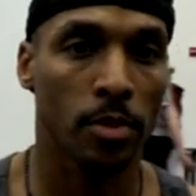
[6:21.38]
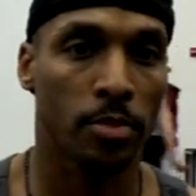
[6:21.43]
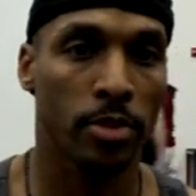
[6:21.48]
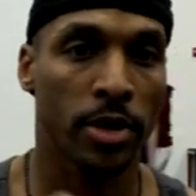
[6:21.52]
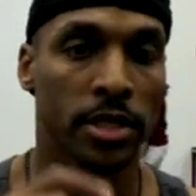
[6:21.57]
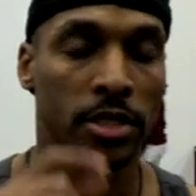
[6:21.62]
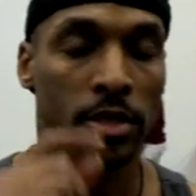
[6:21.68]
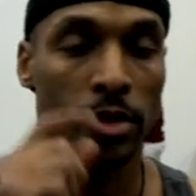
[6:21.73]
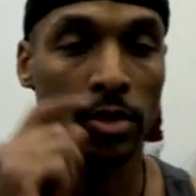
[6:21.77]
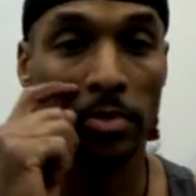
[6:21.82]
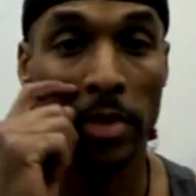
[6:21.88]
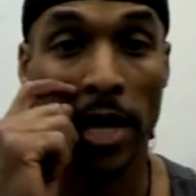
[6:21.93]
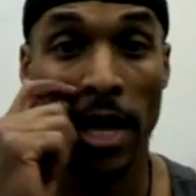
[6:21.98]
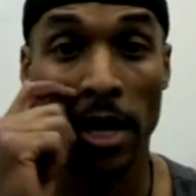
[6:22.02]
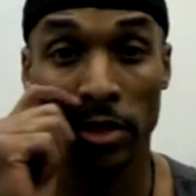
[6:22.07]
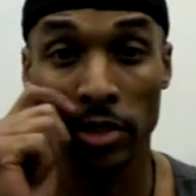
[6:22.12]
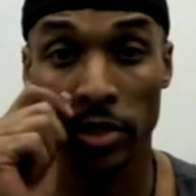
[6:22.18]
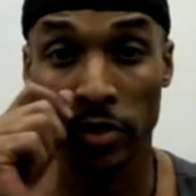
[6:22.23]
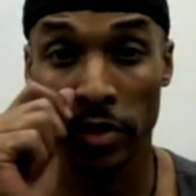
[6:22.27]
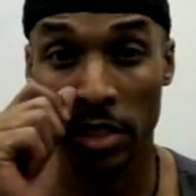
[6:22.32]
press those
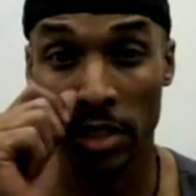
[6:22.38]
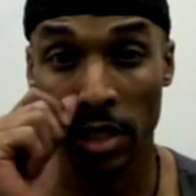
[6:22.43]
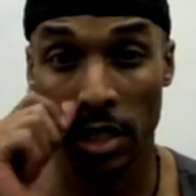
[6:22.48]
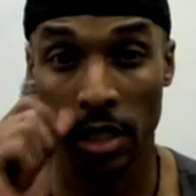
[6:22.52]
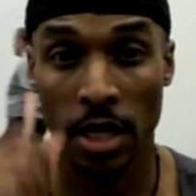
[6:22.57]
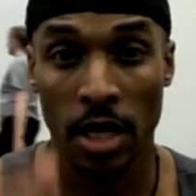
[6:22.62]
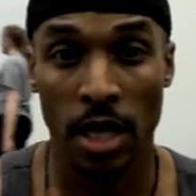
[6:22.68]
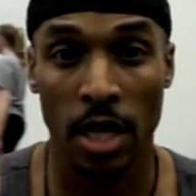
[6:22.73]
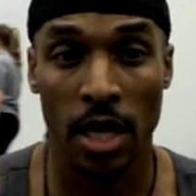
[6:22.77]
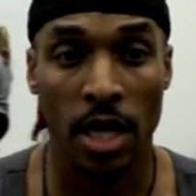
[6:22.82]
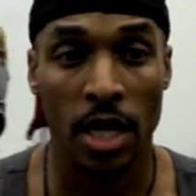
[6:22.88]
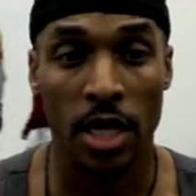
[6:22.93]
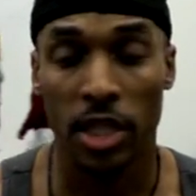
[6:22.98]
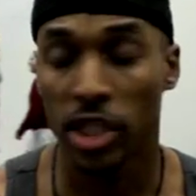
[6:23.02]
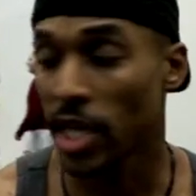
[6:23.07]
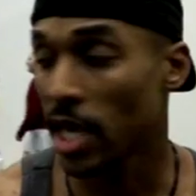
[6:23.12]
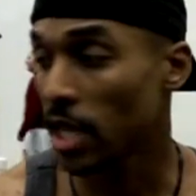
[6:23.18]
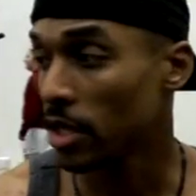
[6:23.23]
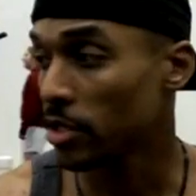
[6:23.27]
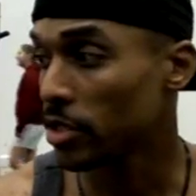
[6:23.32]
boundaries and
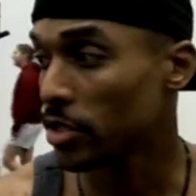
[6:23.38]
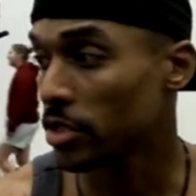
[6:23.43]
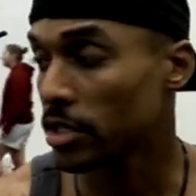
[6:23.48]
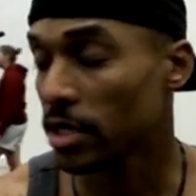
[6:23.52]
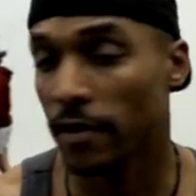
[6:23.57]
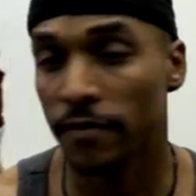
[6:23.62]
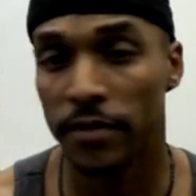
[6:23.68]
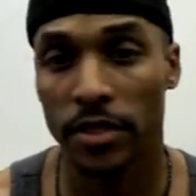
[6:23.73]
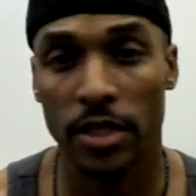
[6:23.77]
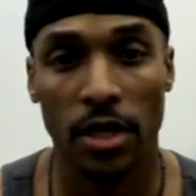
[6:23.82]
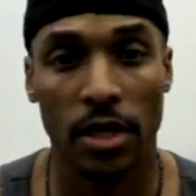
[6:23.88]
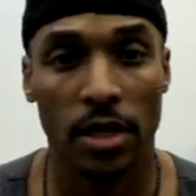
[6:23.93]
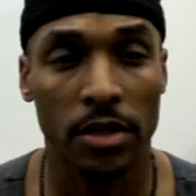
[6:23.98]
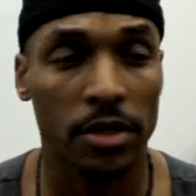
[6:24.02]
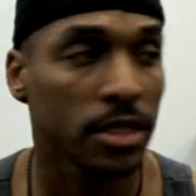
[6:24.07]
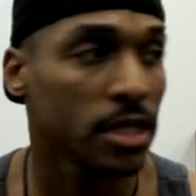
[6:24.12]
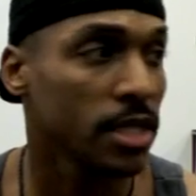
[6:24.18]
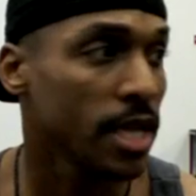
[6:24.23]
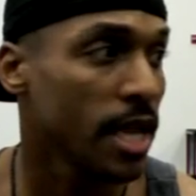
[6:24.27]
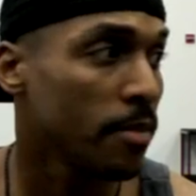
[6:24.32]
challenge yourself. So
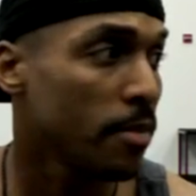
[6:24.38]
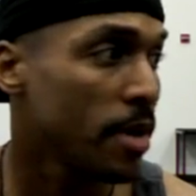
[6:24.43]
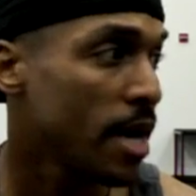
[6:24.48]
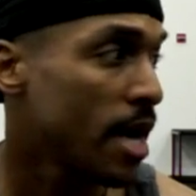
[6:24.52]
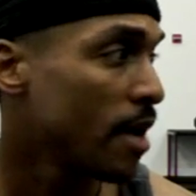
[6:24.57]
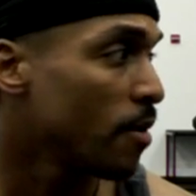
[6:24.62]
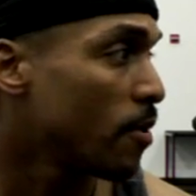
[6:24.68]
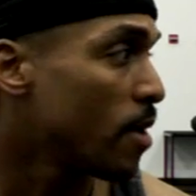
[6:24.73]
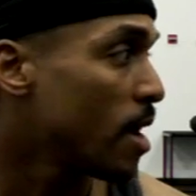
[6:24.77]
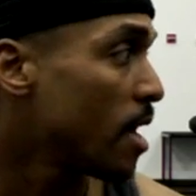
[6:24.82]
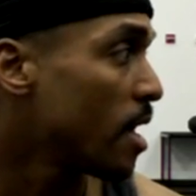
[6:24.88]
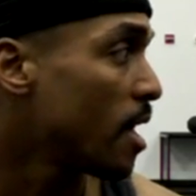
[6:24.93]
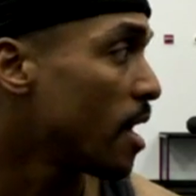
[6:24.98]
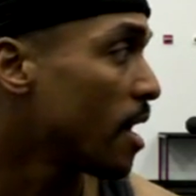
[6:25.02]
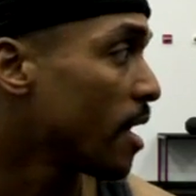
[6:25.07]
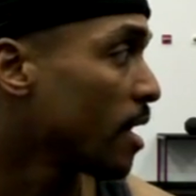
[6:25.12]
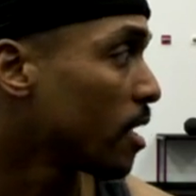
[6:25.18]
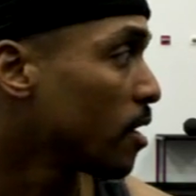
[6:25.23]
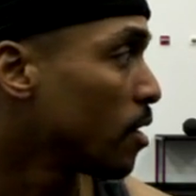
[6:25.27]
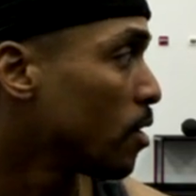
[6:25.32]
stand by
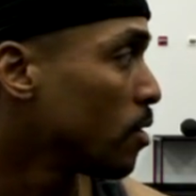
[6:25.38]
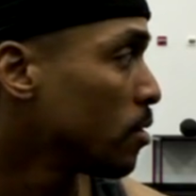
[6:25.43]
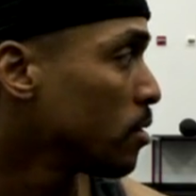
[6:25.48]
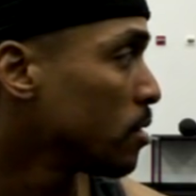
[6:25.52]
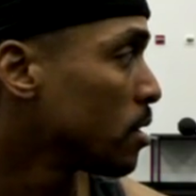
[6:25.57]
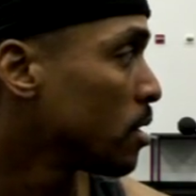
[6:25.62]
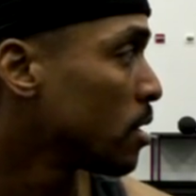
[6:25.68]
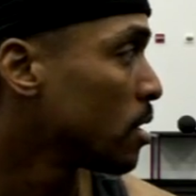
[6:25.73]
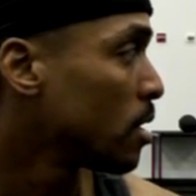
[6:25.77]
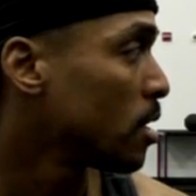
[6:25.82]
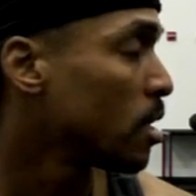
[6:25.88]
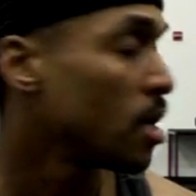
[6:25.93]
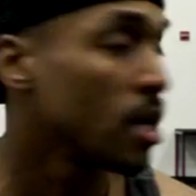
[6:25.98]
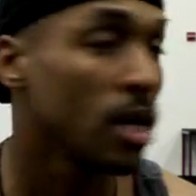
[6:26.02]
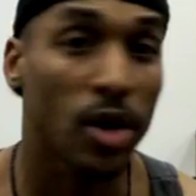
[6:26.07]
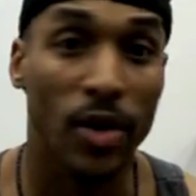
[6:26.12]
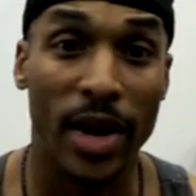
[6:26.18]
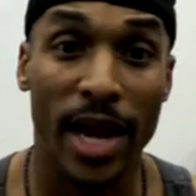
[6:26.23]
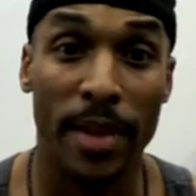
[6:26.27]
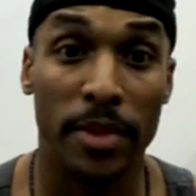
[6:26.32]
while I go
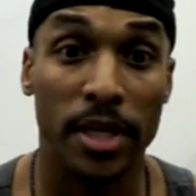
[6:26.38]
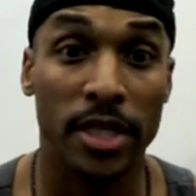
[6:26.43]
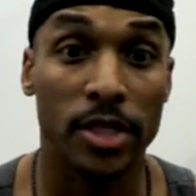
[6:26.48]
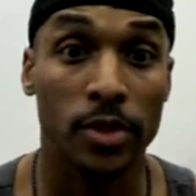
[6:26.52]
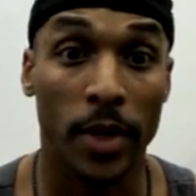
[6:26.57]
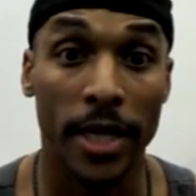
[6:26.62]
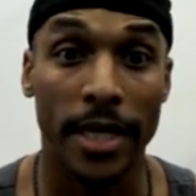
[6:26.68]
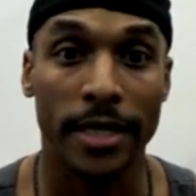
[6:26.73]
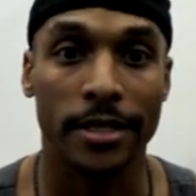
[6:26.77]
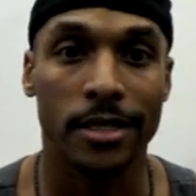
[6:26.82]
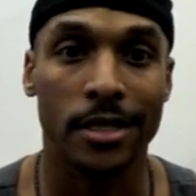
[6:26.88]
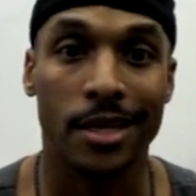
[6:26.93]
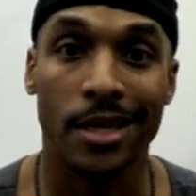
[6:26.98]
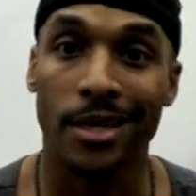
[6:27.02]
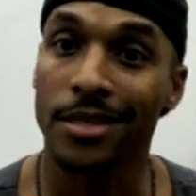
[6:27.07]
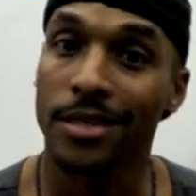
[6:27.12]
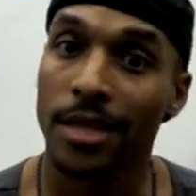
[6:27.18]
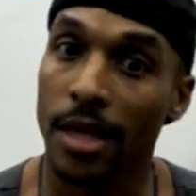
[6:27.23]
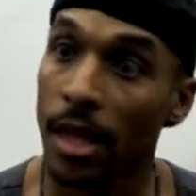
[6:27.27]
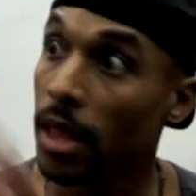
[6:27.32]
grab these weights
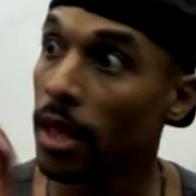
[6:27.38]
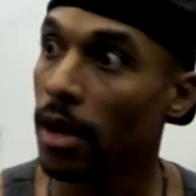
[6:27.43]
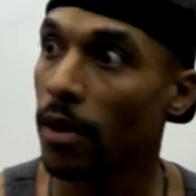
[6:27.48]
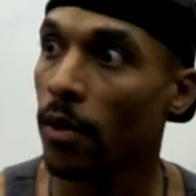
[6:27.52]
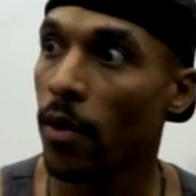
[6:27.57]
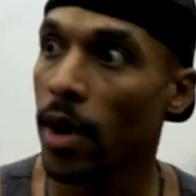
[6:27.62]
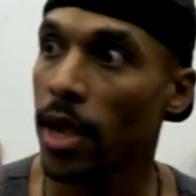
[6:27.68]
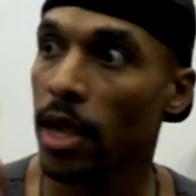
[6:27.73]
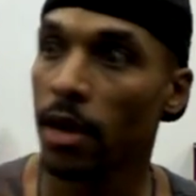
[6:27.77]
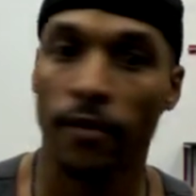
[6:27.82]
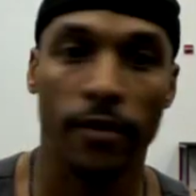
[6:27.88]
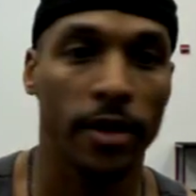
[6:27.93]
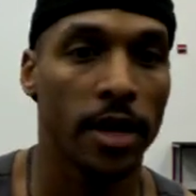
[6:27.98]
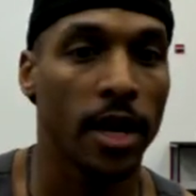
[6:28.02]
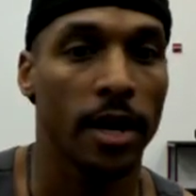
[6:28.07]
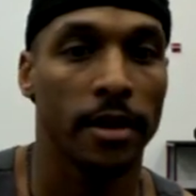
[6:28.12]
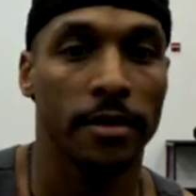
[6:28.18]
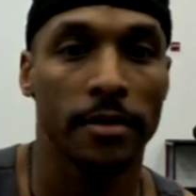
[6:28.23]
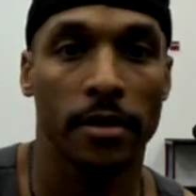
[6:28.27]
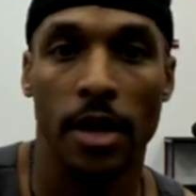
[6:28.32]
because they're way over
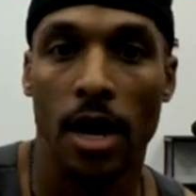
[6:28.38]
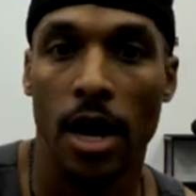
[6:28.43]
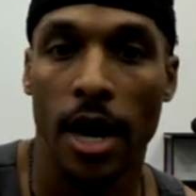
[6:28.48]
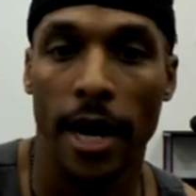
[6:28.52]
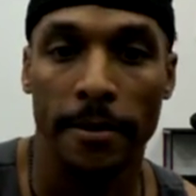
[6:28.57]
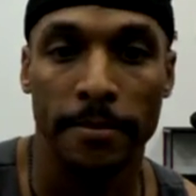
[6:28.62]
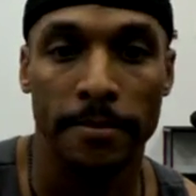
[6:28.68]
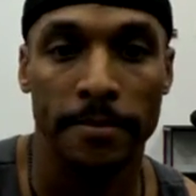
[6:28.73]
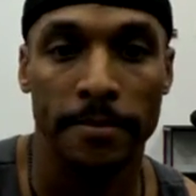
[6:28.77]
there. All